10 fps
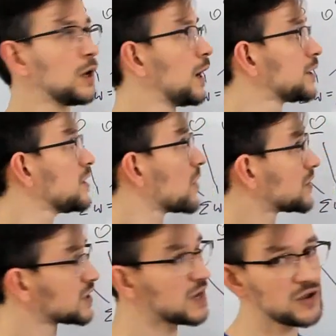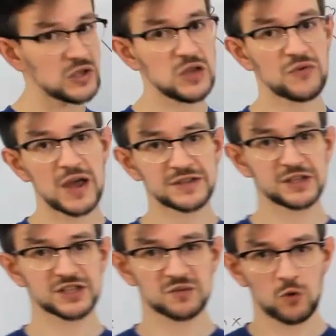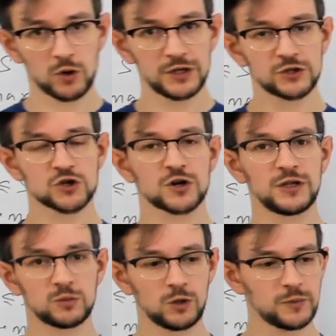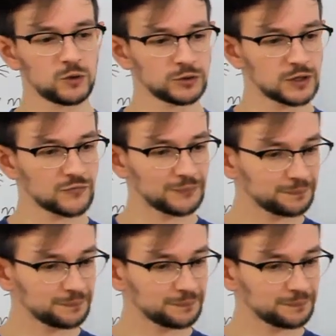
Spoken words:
And if s is small integer, it will be good enough.